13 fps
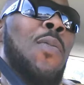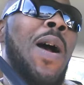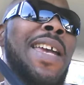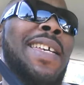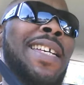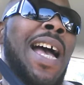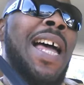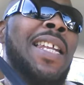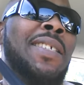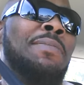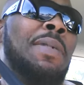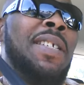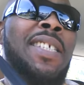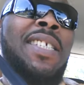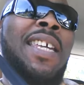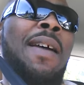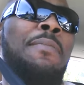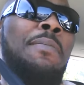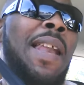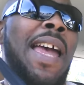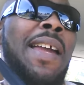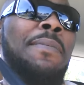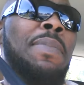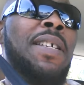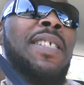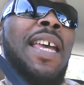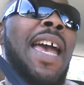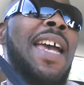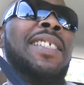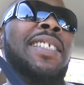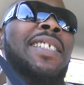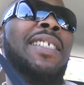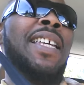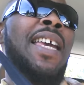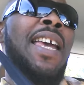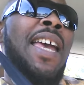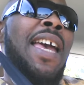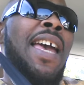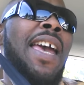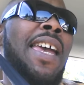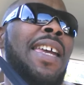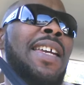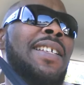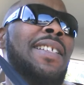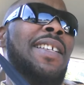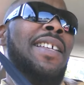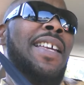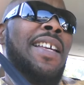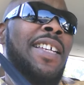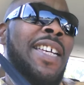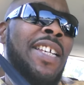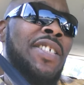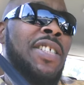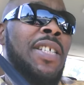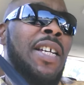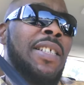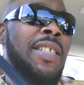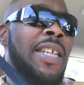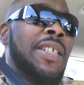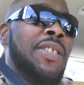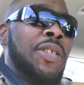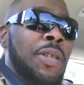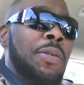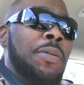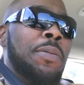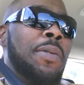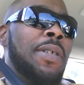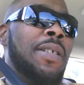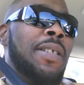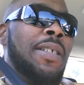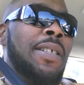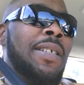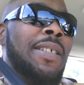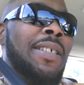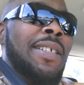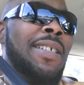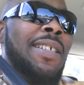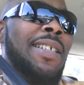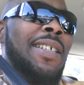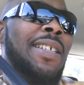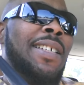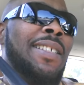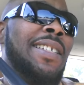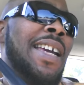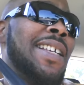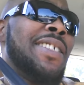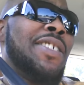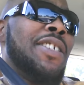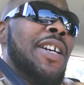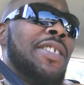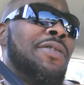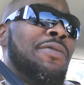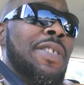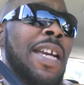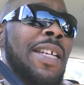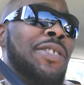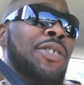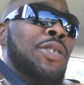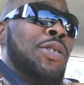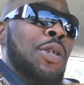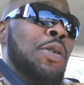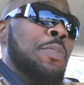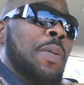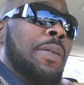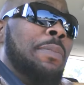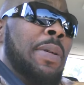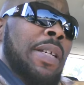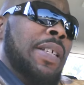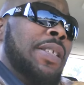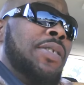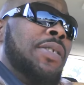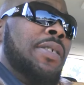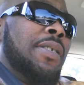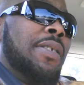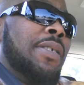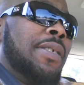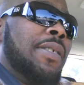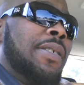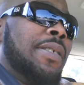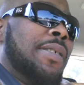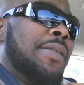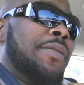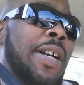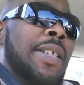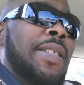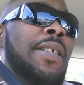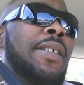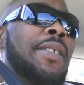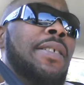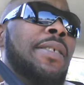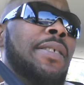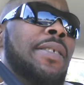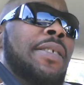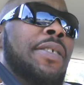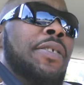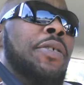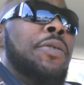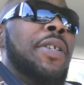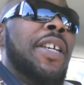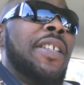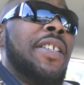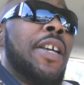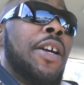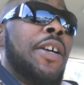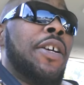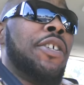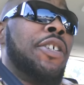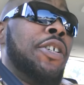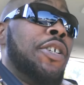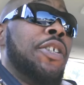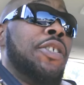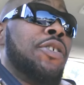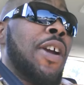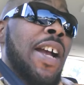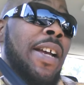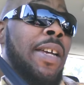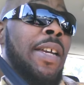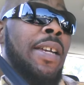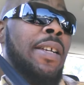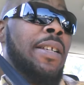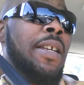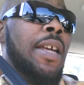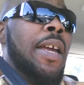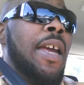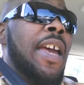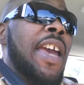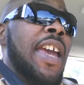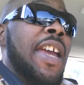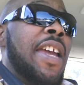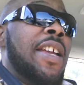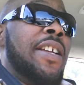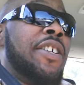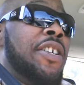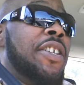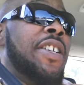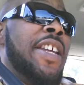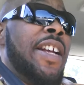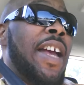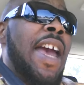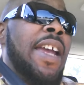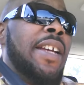white college bitches got black bitch asses and can suck dick too? That's super bitch right there. You get good cracker head and good nigga ass.